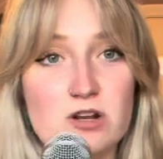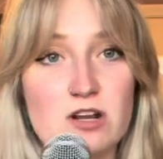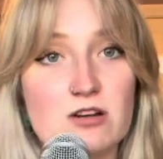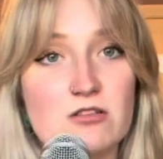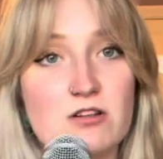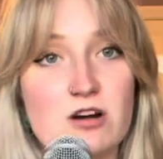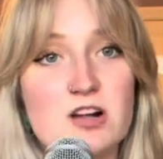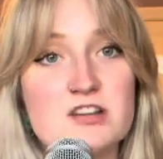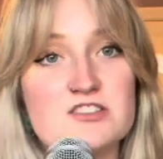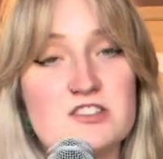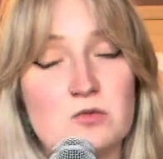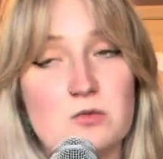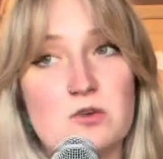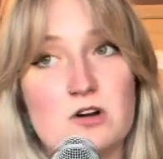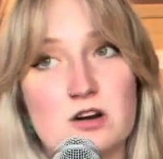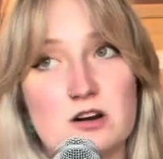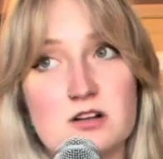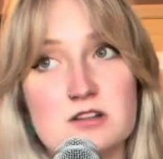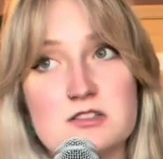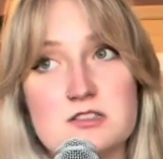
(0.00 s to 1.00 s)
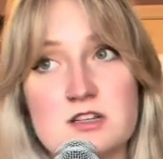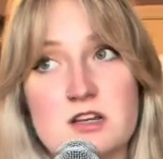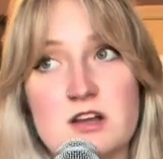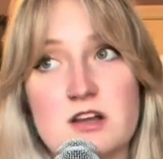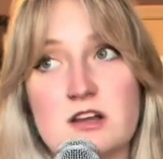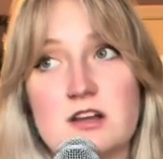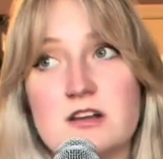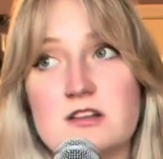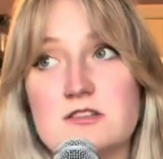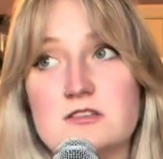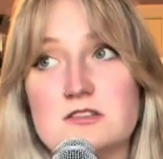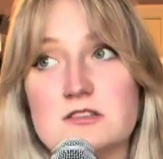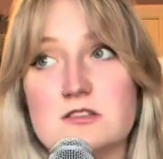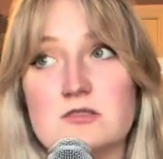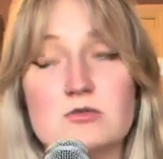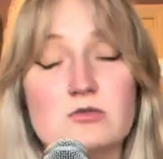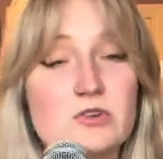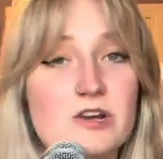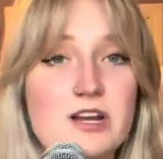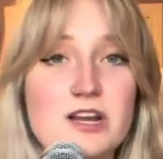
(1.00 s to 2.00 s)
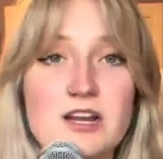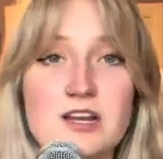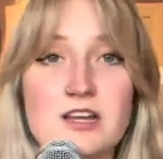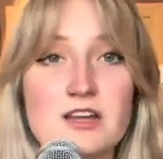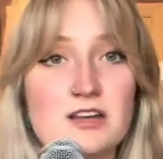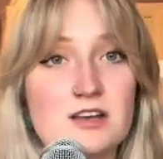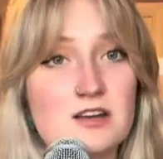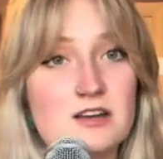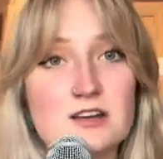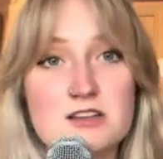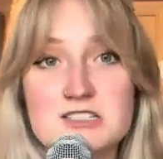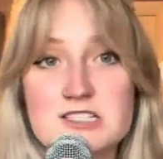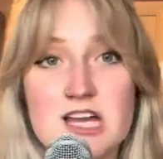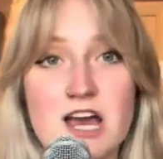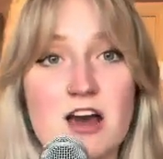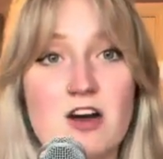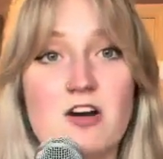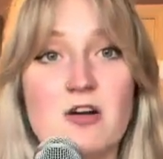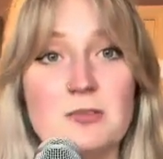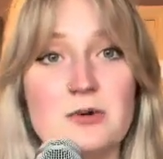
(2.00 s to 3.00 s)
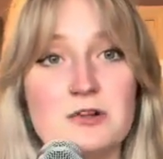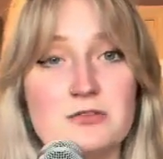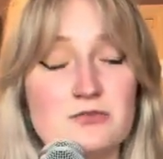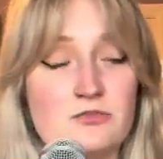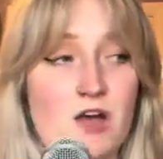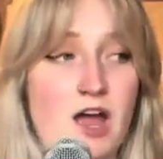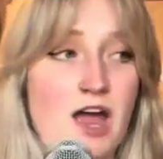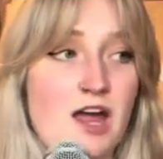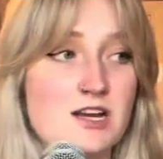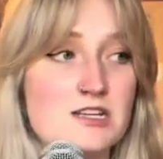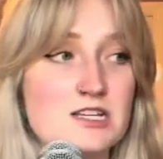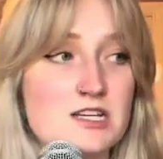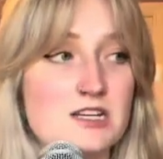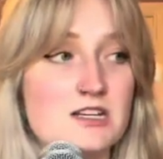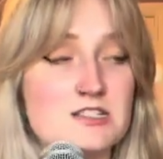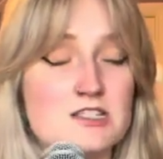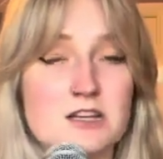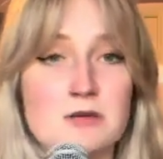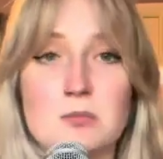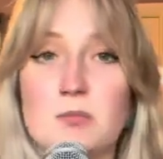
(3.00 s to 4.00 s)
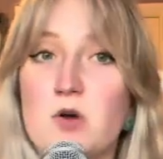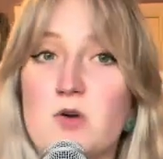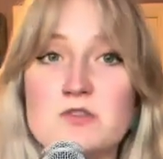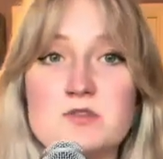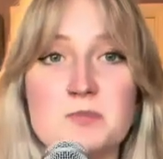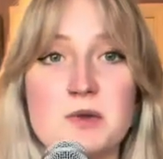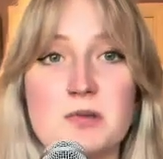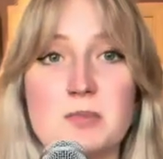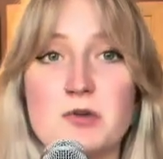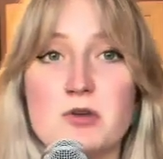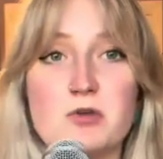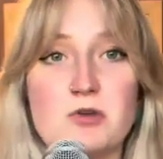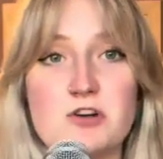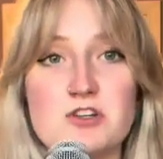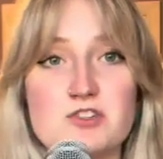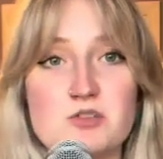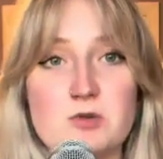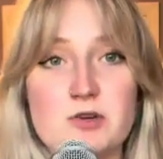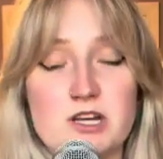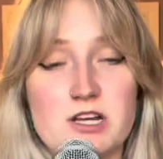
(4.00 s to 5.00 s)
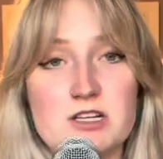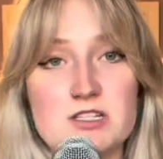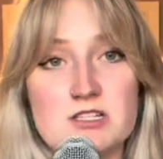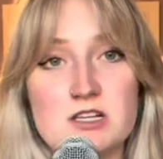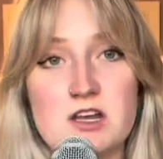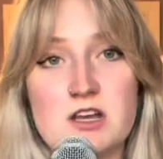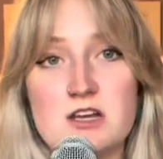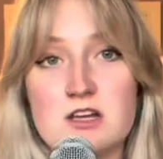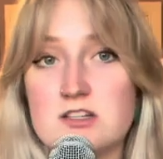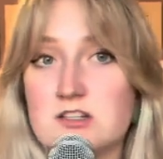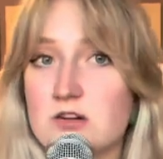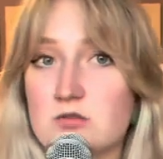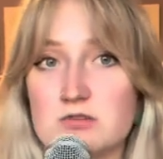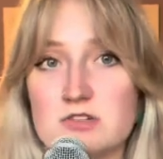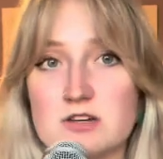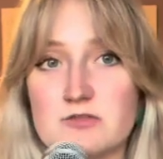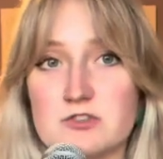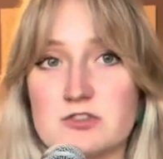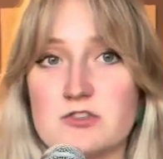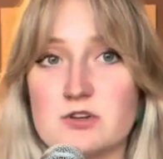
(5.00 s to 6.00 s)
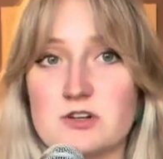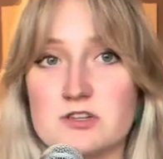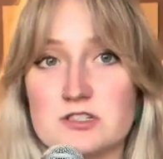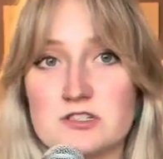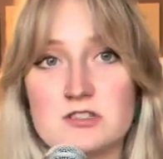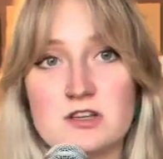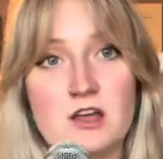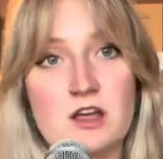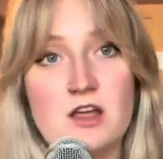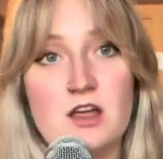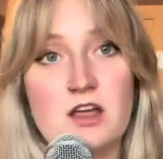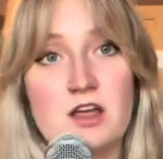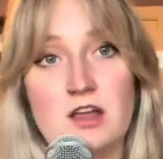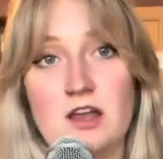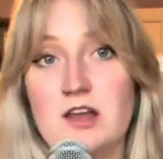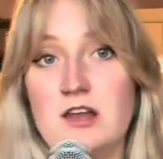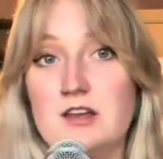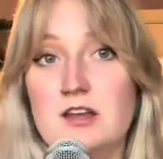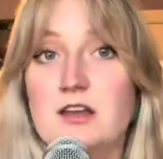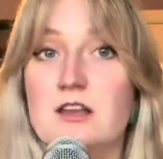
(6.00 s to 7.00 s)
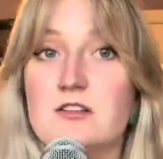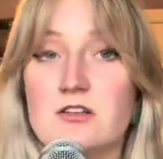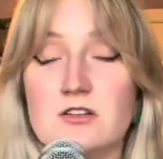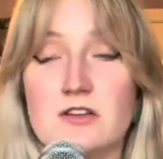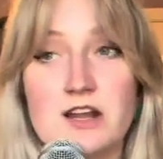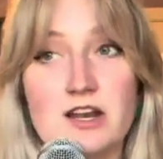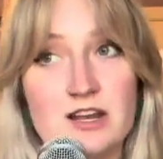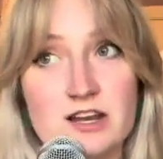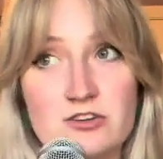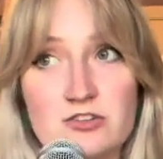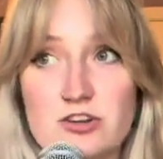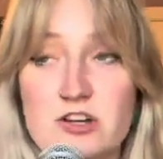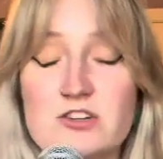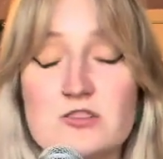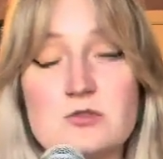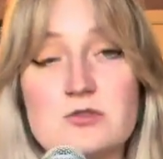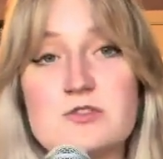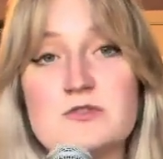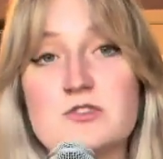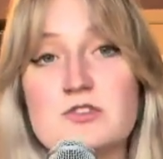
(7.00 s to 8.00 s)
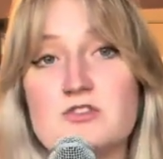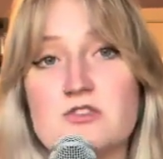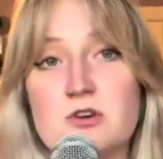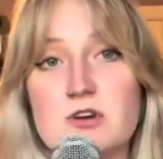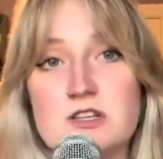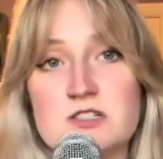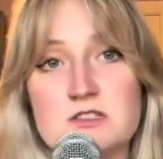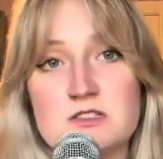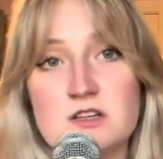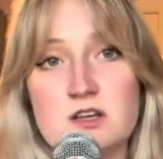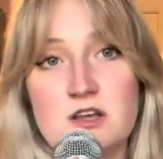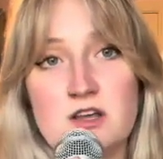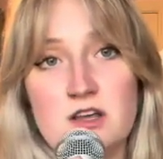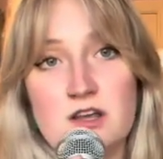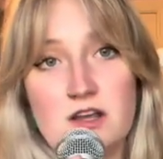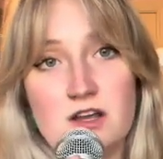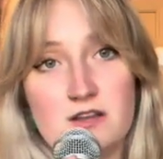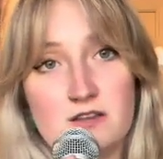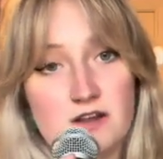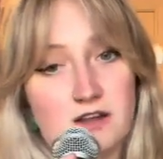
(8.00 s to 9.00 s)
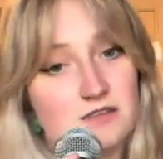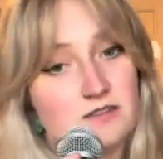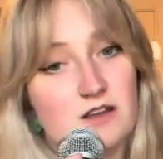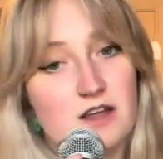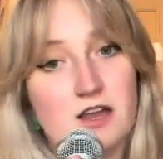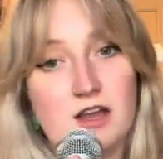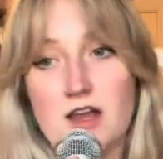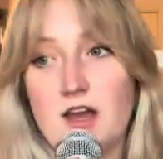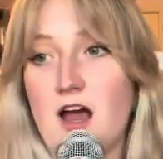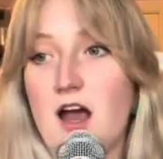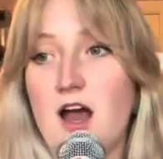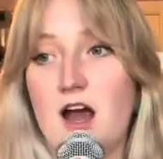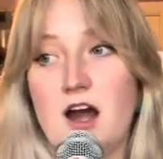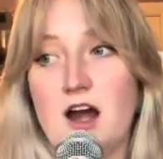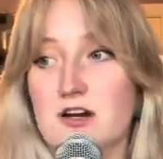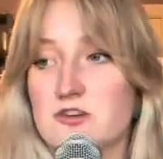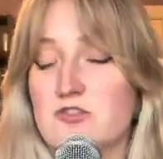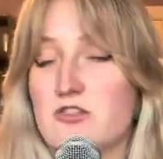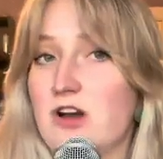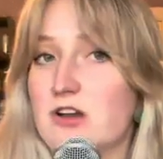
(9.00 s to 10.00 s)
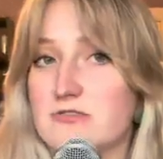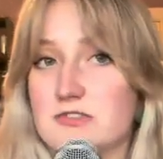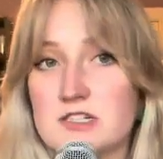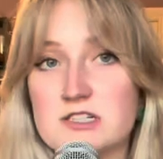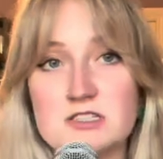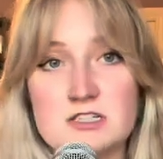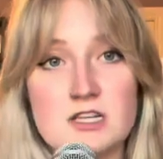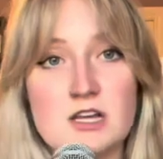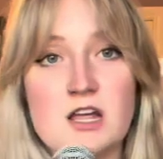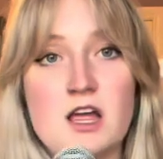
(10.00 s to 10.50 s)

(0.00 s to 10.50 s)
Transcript: across the world, the really terrible fact is that most people who are doing it don't have a choice. Either they literally don't have a choice in that they are trafficked,